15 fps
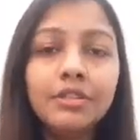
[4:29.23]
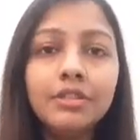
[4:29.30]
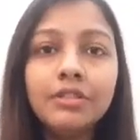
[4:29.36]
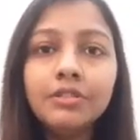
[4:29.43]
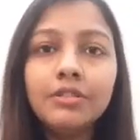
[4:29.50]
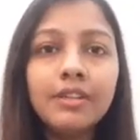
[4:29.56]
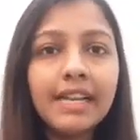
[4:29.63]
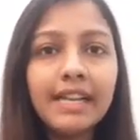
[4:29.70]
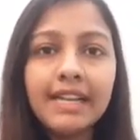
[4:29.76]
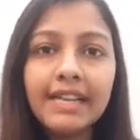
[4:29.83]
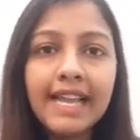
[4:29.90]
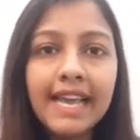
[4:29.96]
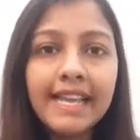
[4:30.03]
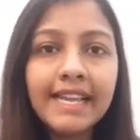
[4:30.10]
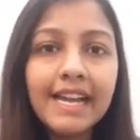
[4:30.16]
So
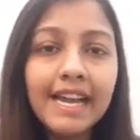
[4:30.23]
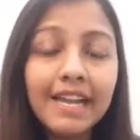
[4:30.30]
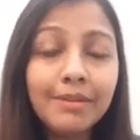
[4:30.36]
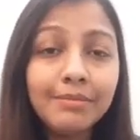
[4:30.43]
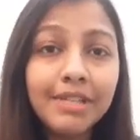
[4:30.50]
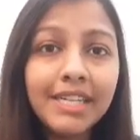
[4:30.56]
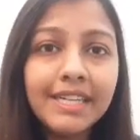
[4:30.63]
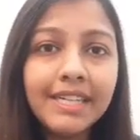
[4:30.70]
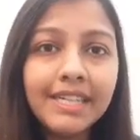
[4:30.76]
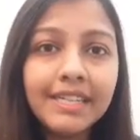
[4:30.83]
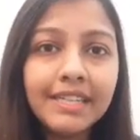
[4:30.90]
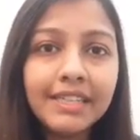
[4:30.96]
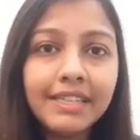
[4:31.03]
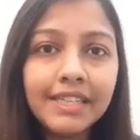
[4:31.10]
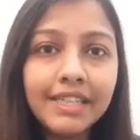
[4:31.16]
like I'm
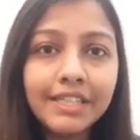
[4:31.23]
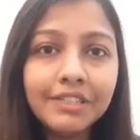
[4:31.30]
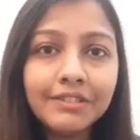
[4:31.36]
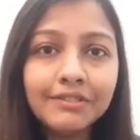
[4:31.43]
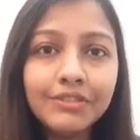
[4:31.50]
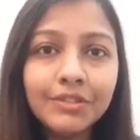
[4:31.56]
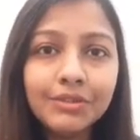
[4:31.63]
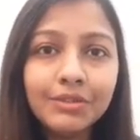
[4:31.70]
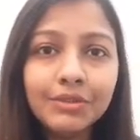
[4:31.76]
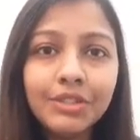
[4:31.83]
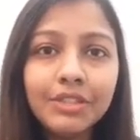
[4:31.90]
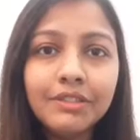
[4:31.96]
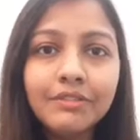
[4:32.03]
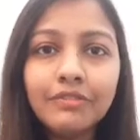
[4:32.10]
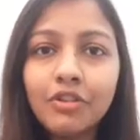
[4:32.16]
getting interviewed
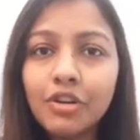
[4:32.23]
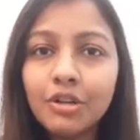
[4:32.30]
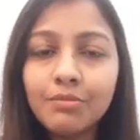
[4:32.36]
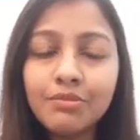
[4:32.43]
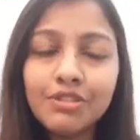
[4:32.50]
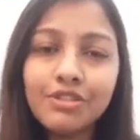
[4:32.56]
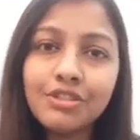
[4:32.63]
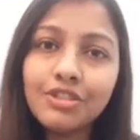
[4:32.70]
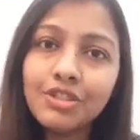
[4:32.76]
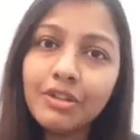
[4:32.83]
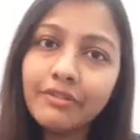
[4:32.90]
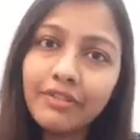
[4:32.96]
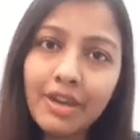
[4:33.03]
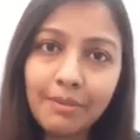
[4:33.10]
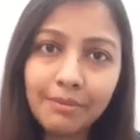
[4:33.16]
for a position
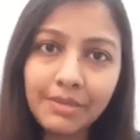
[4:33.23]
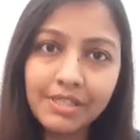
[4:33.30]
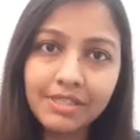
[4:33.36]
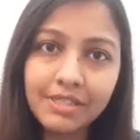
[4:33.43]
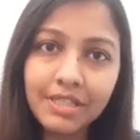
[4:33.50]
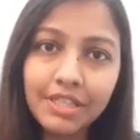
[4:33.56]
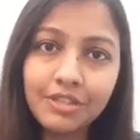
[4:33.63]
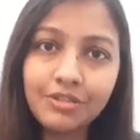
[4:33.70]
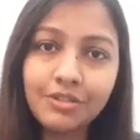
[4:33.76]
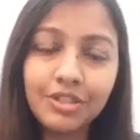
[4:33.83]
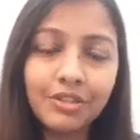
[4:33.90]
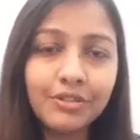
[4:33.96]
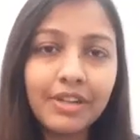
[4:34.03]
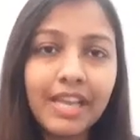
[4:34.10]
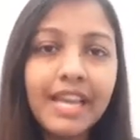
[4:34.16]
of company
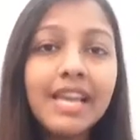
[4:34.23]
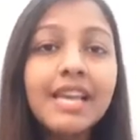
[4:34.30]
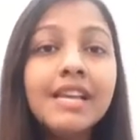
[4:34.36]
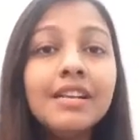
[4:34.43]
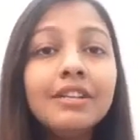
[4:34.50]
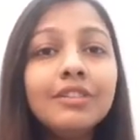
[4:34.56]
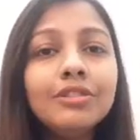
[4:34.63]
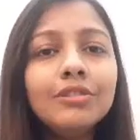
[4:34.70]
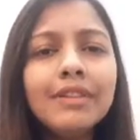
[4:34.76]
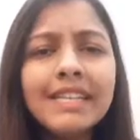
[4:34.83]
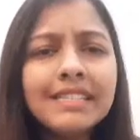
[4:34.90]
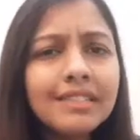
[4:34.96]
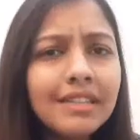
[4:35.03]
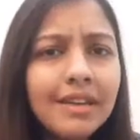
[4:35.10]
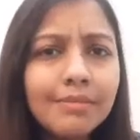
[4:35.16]
secretary. Okay, so
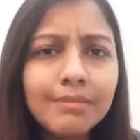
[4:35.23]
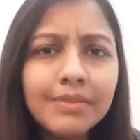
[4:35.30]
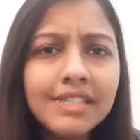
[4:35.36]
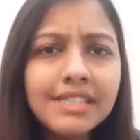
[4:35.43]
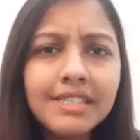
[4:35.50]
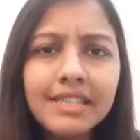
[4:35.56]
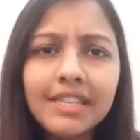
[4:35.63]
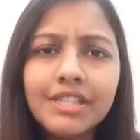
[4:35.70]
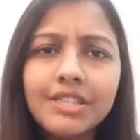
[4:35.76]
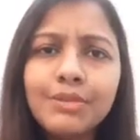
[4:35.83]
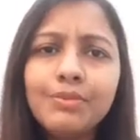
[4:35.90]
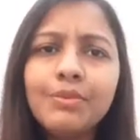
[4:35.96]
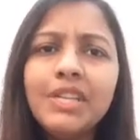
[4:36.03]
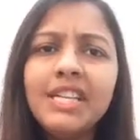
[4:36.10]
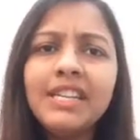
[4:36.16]
as a company secretary
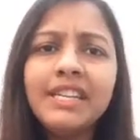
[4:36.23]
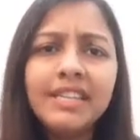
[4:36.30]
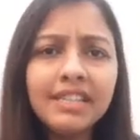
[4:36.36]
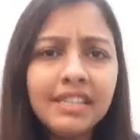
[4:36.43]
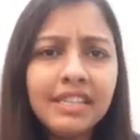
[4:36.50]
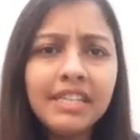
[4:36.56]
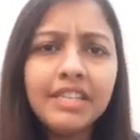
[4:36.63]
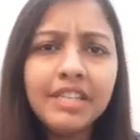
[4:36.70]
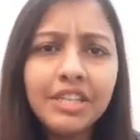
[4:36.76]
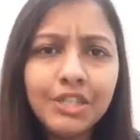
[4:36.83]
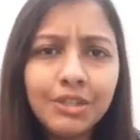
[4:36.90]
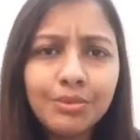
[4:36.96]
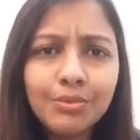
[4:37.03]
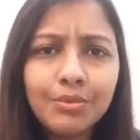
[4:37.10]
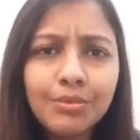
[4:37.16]
we really
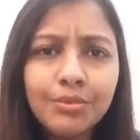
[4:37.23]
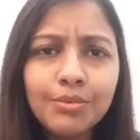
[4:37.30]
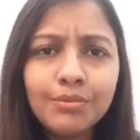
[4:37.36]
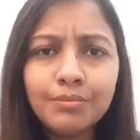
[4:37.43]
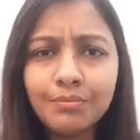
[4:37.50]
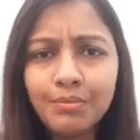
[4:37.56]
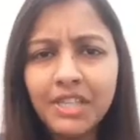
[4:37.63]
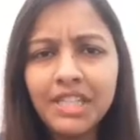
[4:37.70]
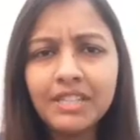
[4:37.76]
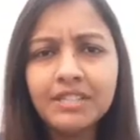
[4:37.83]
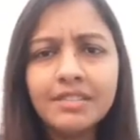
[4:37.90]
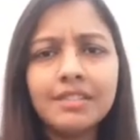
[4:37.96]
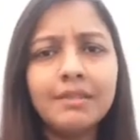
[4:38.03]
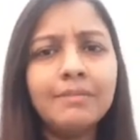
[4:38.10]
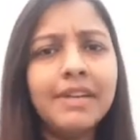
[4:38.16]
need to meet
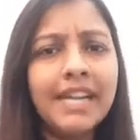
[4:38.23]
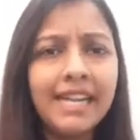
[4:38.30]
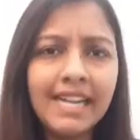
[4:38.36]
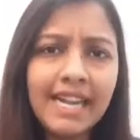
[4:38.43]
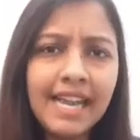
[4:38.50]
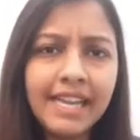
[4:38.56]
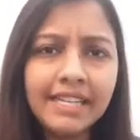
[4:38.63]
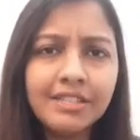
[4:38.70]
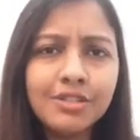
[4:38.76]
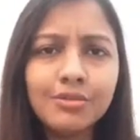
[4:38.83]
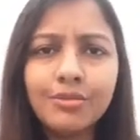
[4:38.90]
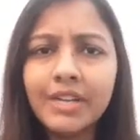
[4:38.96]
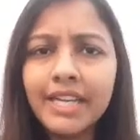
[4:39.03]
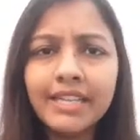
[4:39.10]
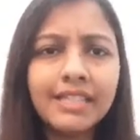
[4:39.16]
some deadlines to
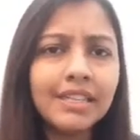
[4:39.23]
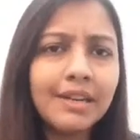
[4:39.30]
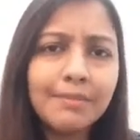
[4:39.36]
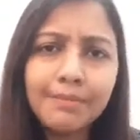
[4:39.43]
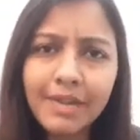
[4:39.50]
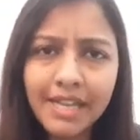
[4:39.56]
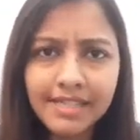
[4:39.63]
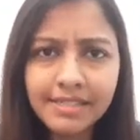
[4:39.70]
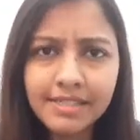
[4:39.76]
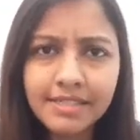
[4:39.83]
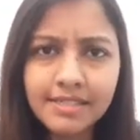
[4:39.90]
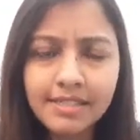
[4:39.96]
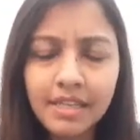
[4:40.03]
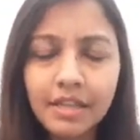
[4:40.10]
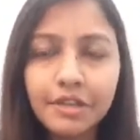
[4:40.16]
get the
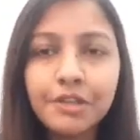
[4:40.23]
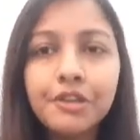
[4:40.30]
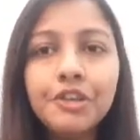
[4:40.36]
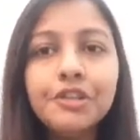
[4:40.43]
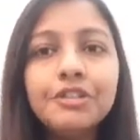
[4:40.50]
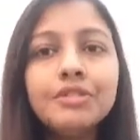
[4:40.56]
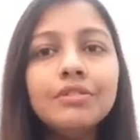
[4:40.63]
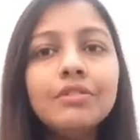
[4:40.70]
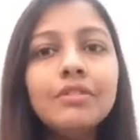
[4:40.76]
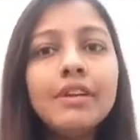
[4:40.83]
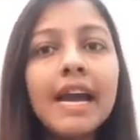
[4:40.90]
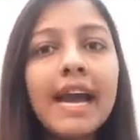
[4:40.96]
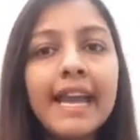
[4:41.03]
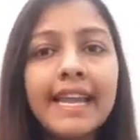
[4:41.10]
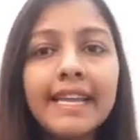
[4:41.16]
compliances done. So
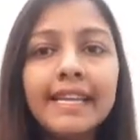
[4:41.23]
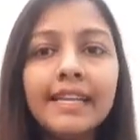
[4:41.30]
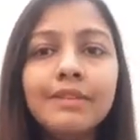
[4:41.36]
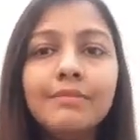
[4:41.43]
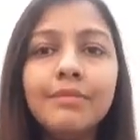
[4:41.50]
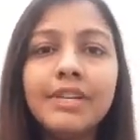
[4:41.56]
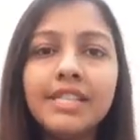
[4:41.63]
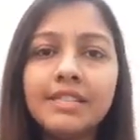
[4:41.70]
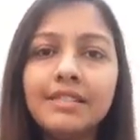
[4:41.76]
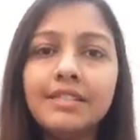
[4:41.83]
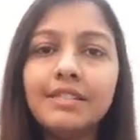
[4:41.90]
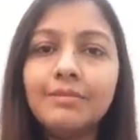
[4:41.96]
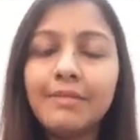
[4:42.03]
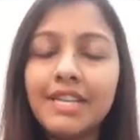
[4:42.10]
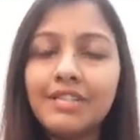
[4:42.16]
I can
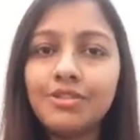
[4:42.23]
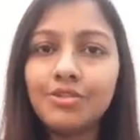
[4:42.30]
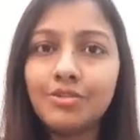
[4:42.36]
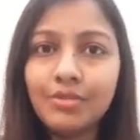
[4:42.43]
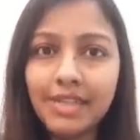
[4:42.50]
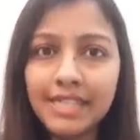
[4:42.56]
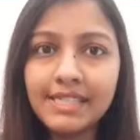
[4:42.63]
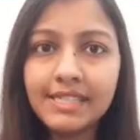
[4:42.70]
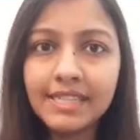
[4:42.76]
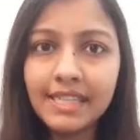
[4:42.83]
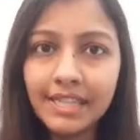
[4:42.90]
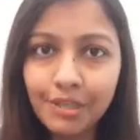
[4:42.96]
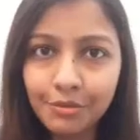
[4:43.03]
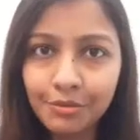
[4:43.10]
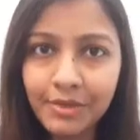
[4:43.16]
present my strengths
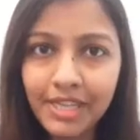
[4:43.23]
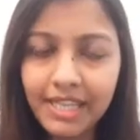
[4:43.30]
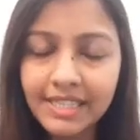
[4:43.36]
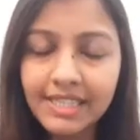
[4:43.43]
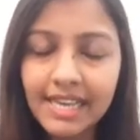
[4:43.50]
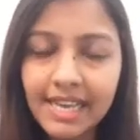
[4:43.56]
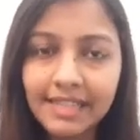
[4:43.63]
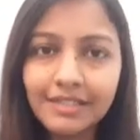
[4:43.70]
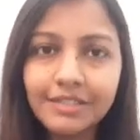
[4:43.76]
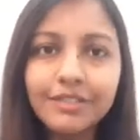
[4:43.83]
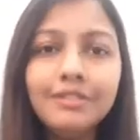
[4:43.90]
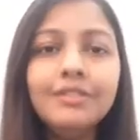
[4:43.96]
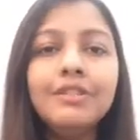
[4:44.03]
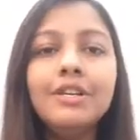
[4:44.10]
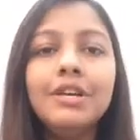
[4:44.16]
in a way that
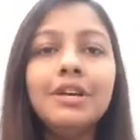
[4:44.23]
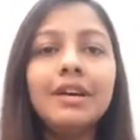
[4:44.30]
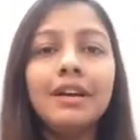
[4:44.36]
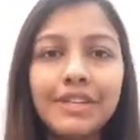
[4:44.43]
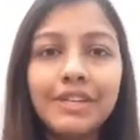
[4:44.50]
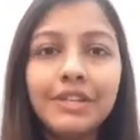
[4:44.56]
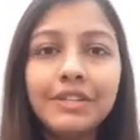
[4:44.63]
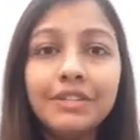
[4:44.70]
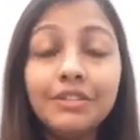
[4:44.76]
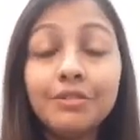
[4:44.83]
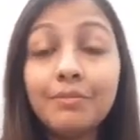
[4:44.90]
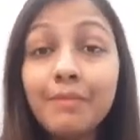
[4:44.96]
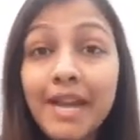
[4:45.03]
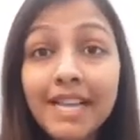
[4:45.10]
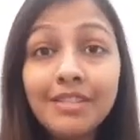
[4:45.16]
so
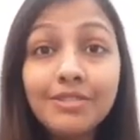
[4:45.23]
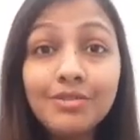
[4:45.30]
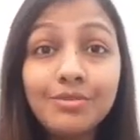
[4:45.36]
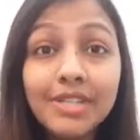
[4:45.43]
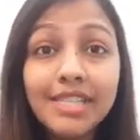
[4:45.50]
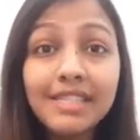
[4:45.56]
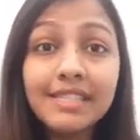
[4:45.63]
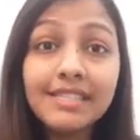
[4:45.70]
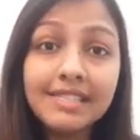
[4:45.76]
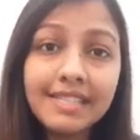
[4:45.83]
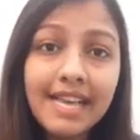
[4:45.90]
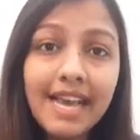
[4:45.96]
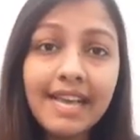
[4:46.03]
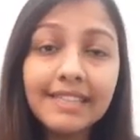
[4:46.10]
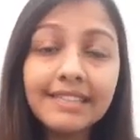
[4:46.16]
my strength is
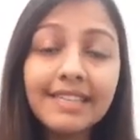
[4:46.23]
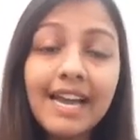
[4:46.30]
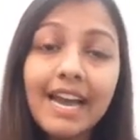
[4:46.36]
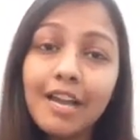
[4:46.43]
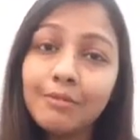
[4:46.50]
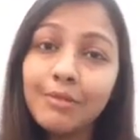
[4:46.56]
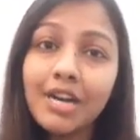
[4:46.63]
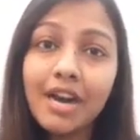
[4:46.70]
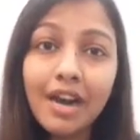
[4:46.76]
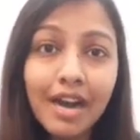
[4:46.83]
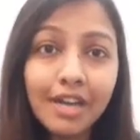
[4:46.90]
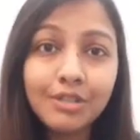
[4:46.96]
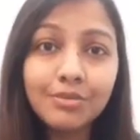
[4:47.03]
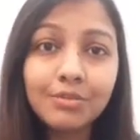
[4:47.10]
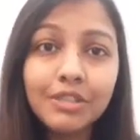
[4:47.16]
that I am a
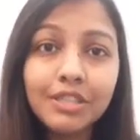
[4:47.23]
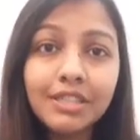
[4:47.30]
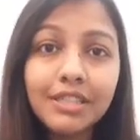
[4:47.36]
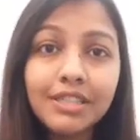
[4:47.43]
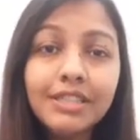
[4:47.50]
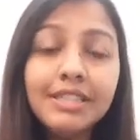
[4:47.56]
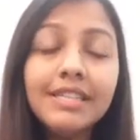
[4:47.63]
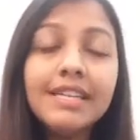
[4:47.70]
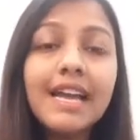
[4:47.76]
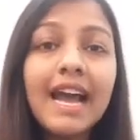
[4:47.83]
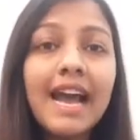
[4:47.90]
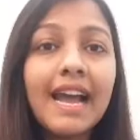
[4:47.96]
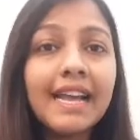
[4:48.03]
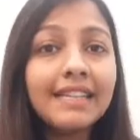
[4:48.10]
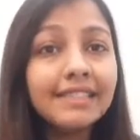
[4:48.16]
hard worker
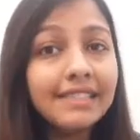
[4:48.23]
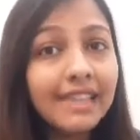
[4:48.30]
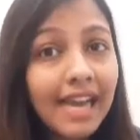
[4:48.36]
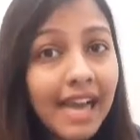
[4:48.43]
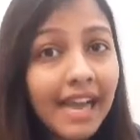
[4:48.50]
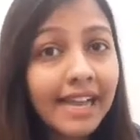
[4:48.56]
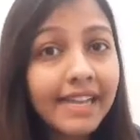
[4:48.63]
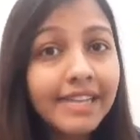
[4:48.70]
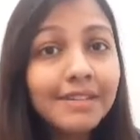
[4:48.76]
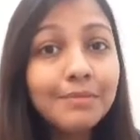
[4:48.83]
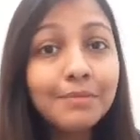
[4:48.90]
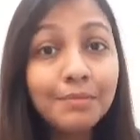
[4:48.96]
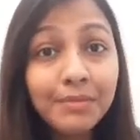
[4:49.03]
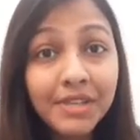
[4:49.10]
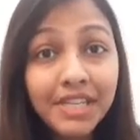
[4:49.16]
and I
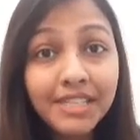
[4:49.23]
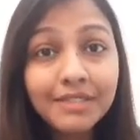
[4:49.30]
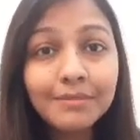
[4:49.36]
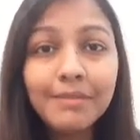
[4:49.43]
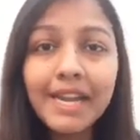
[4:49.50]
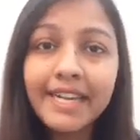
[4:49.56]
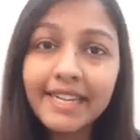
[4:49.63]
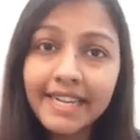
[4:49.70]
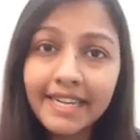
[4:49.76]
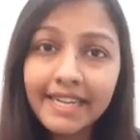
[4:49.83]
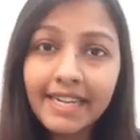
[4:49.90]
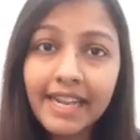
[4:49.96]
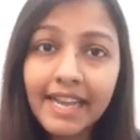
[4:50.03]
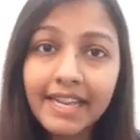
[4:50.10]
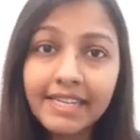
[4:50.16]
meet my
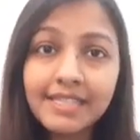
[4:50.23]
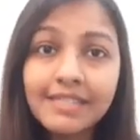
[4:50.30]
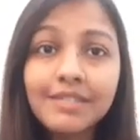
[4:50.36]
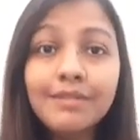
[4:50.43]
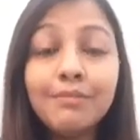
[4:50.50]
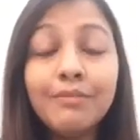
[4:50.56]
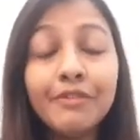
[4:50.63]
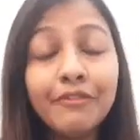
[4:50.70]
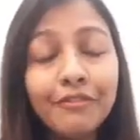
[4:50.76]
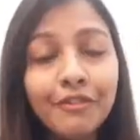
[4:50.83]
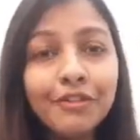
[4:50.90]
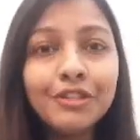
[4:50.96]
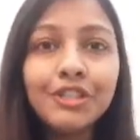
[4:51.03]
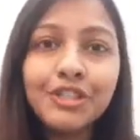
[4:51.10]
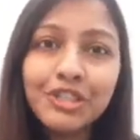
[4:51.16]
deadlines
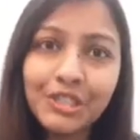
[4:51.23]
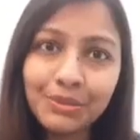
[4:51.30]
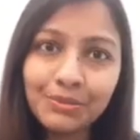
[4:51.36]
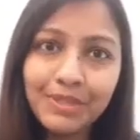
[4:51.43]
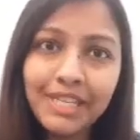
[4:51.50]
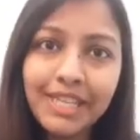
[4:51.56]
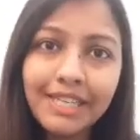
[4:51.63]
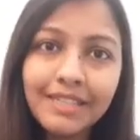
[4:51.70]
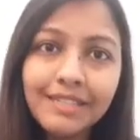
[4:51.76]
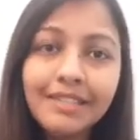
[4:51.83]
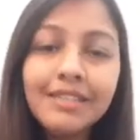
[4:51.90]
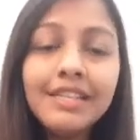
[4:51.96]
before the due date.